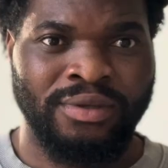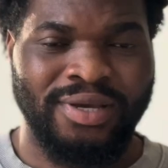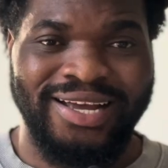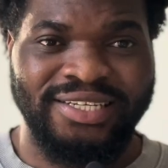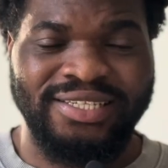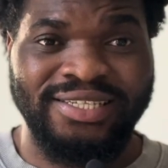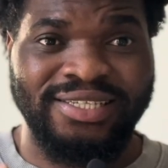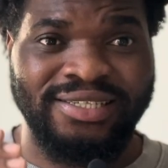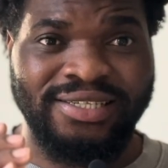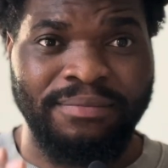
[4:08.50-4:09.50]
And this is the
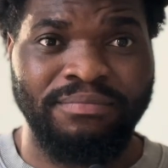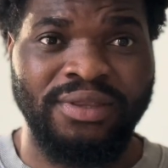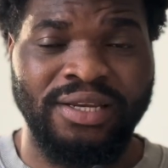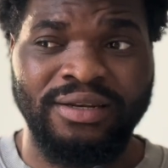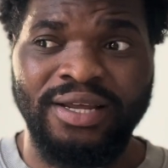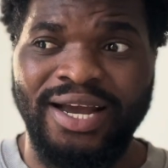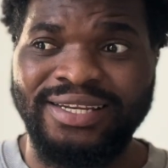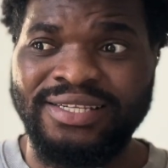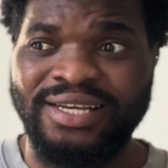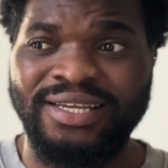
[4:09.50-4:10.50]
same thing
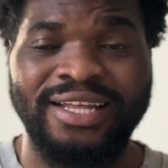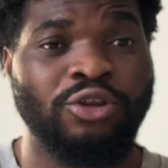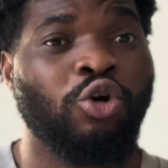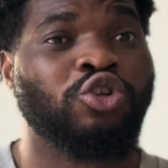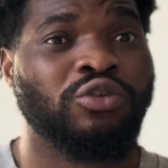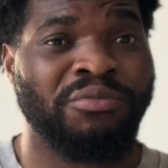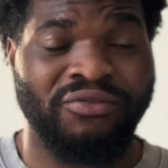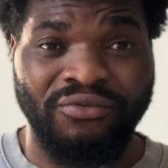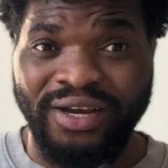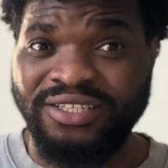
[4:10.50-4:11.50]
Adesanya thought
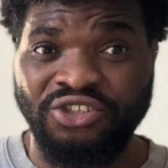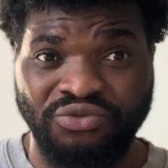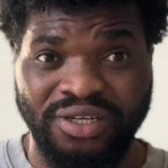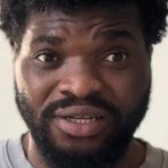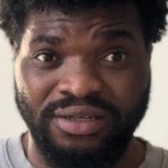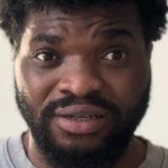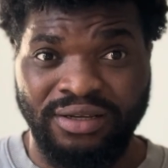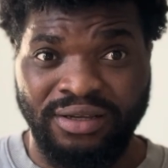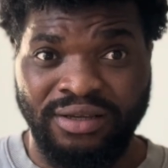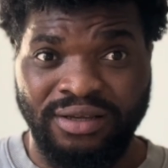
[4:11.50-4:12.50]
before fighting Strickland.
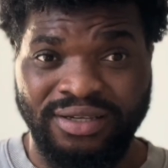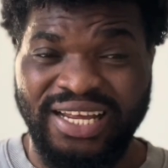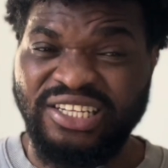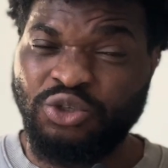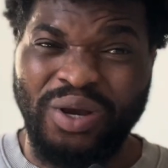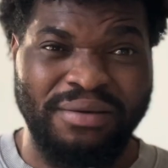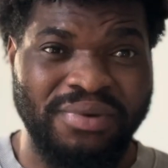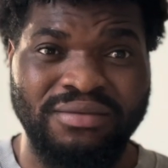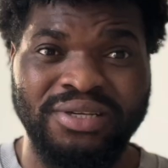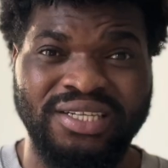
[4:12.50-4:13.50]
That is why he
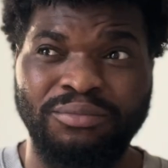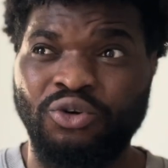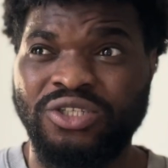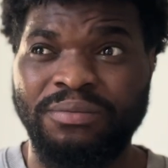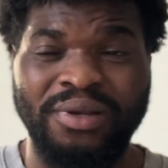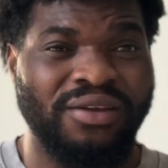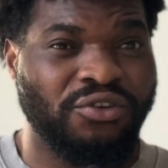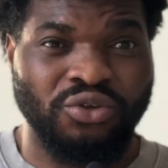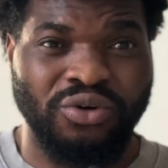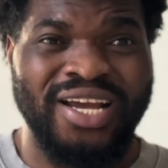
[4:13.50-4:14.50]
made a mistake because he believed
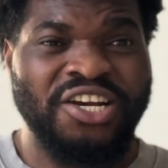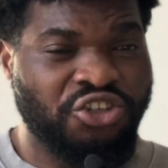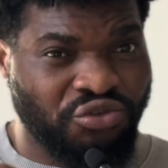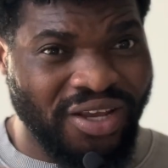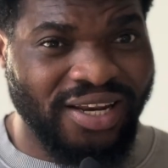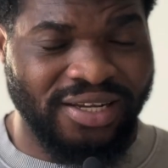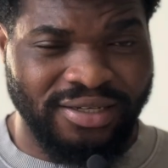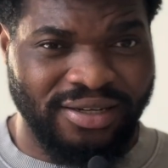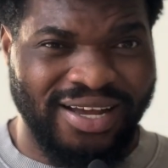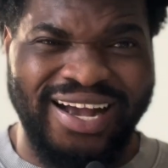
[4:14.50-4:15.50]
he's going.
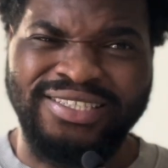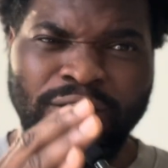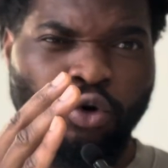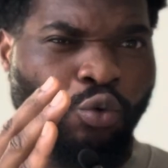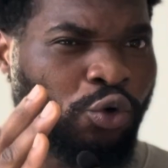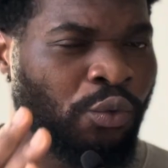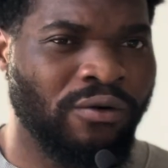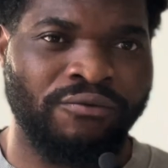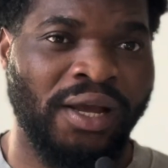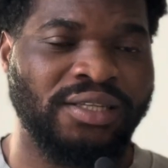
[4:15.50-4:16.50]
Strickland has an awkward way
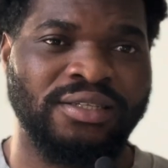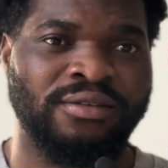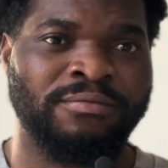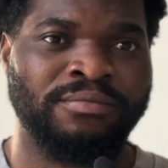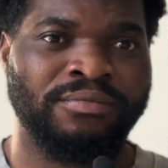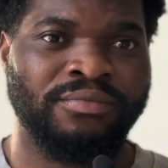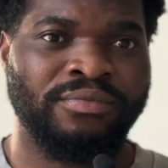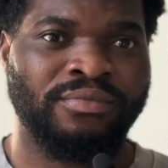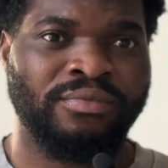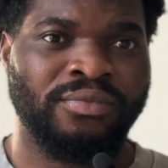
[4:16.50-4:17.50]
of fighting.
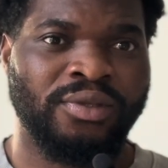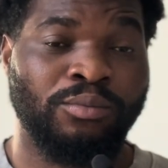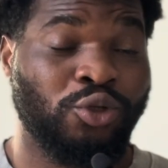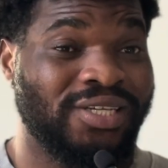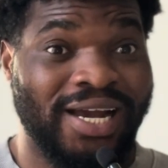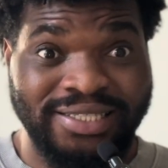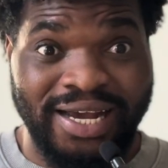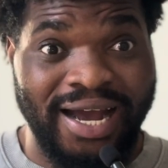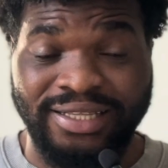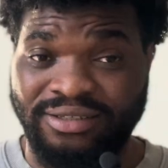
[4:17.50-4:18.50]
But he has a
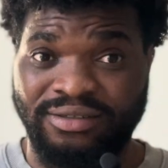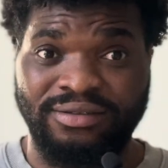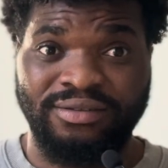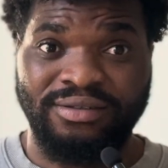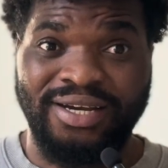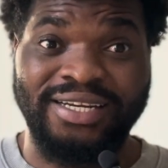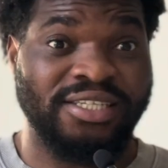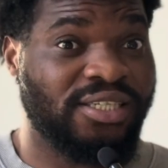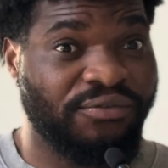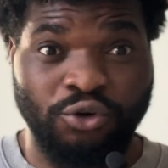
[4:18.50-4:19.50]
heart. And it's
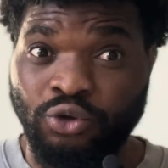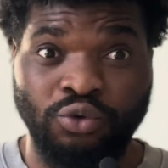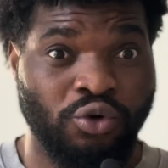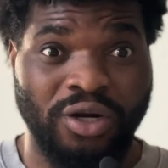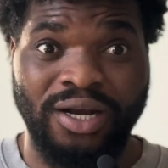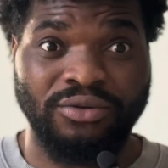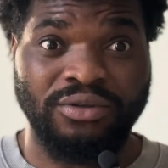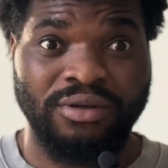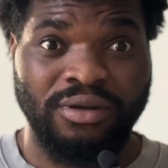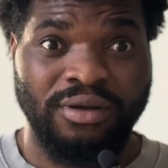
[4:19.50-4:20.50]
difficult to knock out.
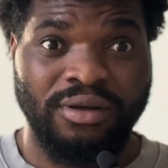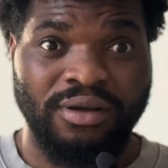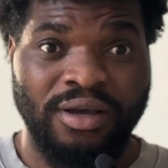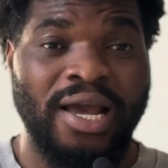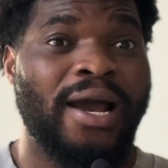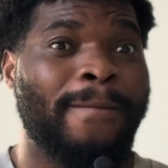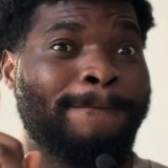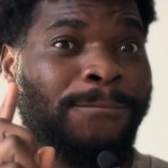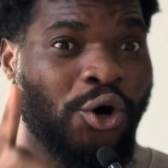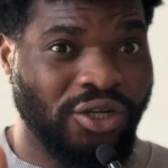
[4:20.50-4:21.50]

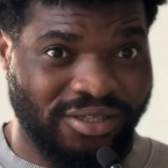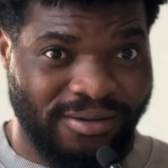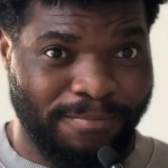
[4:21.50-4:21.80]
But